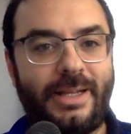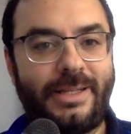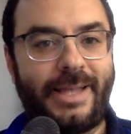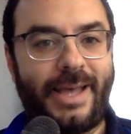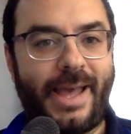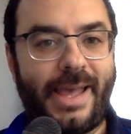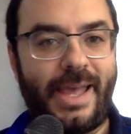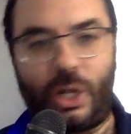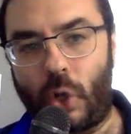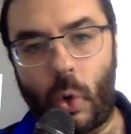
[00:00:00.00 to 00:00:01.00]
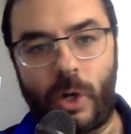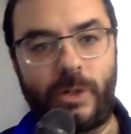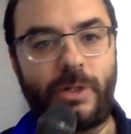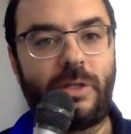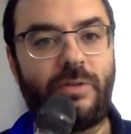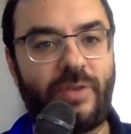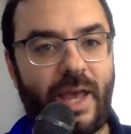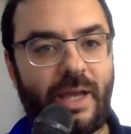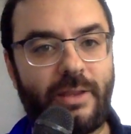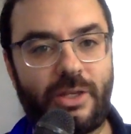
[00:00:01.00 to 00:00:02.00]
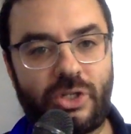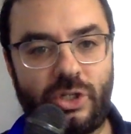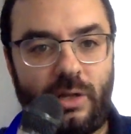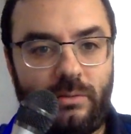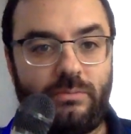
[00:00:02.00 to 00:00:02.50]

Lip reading: that ignored the fact that she